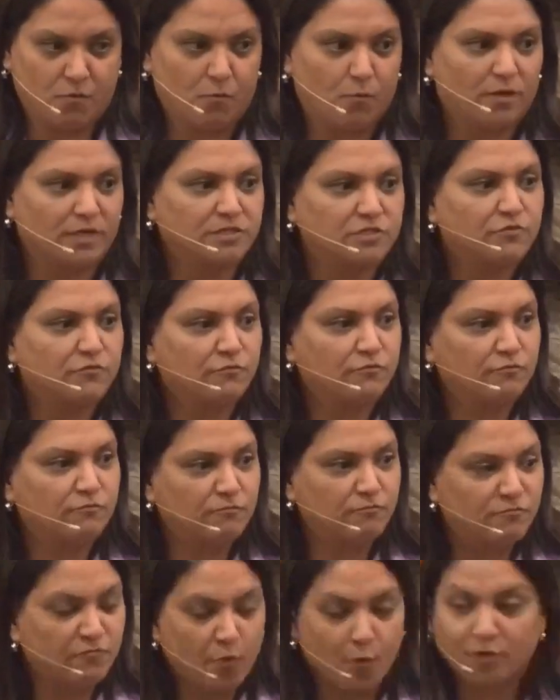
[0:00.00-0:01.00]
what is
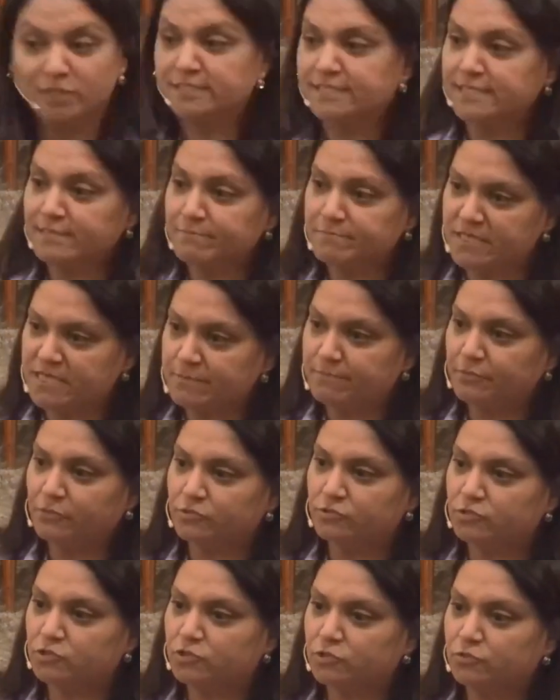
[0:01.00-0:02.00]
forcing
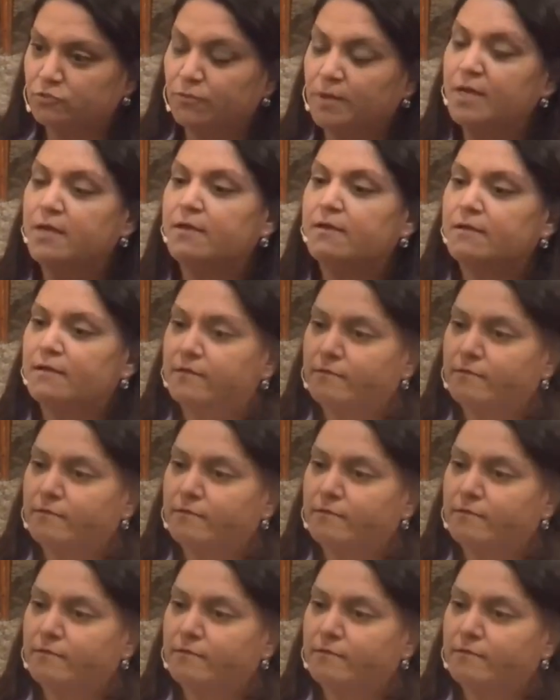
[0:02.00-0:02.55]
people to